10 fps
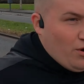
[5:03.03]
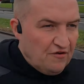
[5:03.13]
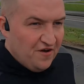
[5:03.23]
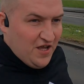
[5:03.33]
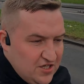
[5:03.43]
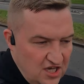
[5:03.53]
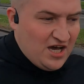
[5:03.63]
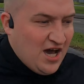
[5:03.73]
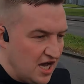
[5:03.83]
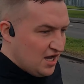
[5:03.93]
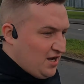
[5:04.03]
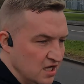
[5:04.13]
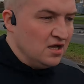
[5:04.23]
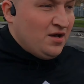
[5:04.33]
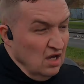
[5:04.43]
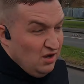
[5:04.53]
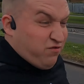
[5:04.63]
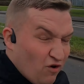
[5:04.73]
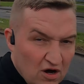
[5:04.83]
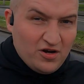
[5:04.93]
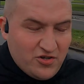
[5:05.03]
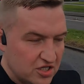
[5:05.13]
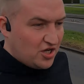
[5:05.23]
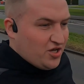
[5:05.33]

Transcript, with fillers: with an easy 400